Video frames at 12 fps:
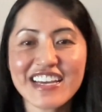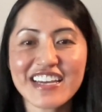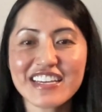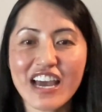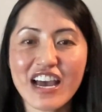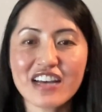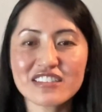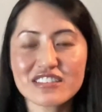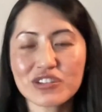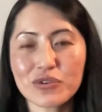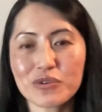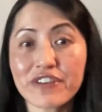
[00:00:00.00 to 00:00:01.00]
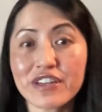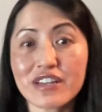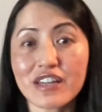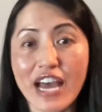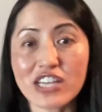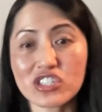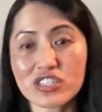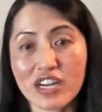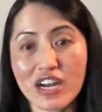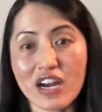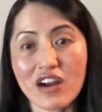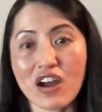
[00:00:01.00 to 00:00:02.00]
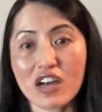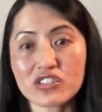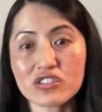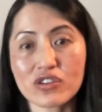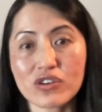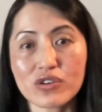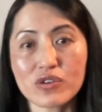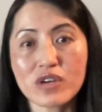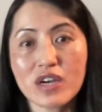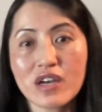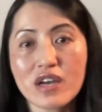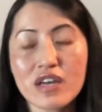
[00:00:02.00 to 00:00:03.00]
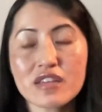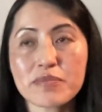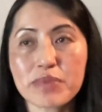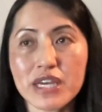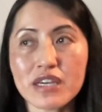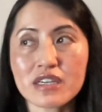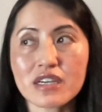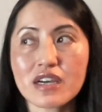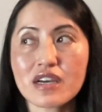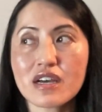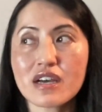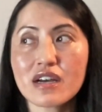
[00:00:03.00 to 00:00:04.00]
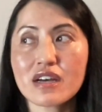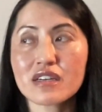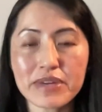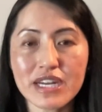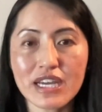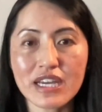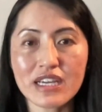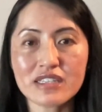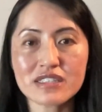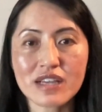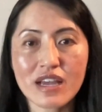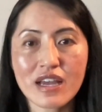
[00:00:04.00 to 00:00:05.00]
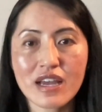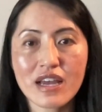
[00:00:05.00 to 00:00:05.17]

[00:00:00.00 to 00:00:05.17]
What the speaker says: Yeah. Within last year, also, the big companies